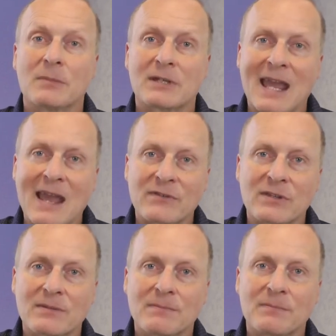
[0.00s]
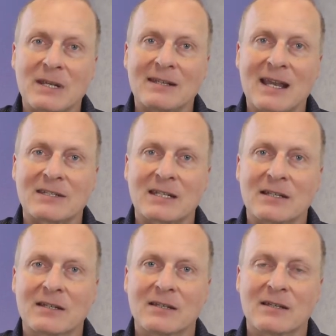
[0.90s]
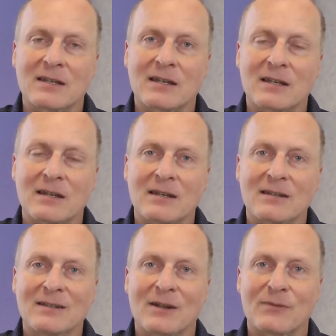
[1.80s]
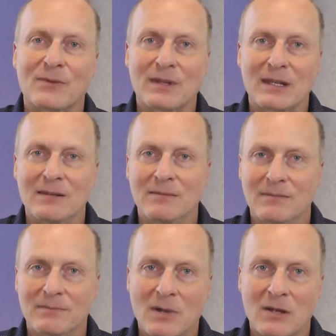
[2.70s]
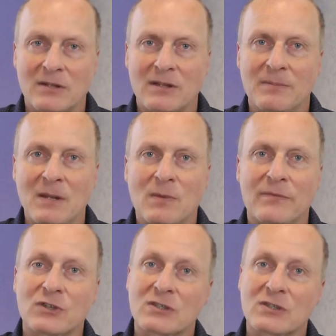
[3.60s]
but haven't been getting, from the partner they've been with.